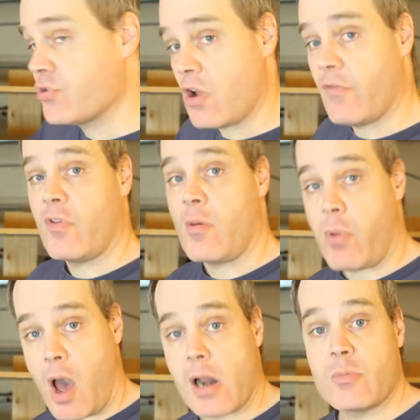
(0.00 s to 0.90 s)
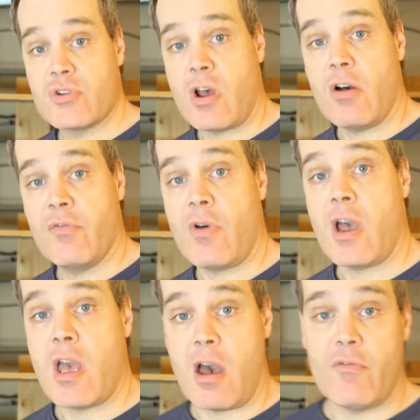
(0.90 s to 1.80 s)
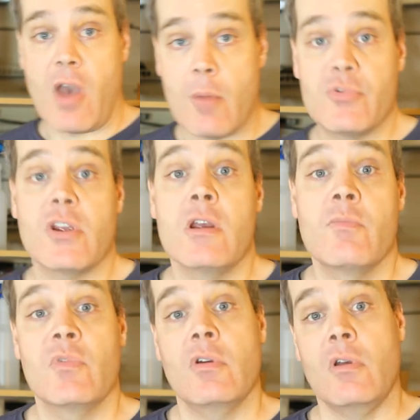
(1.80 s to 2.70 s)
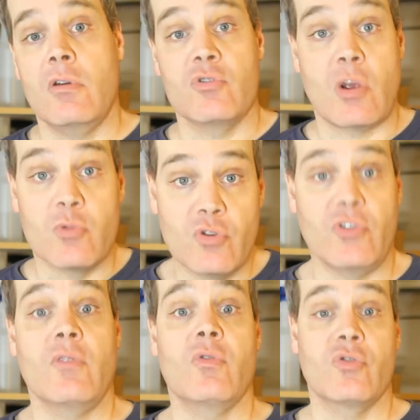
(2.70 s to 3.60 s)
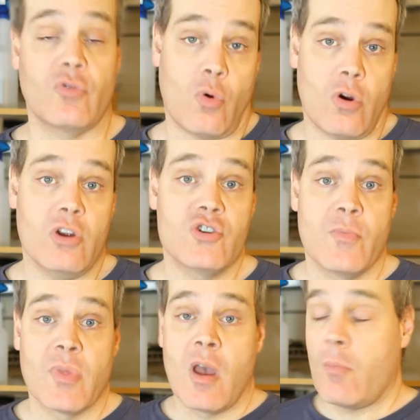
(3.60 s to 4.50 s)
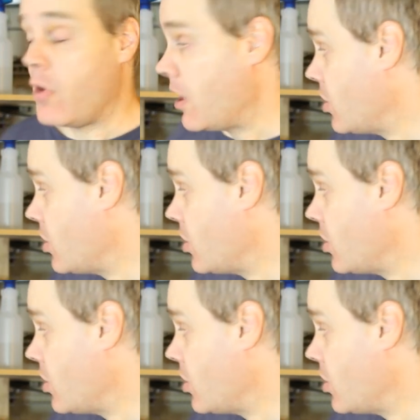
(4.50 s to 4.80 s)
shelf and the bottom shelf I have empty which I'm using for storage. But I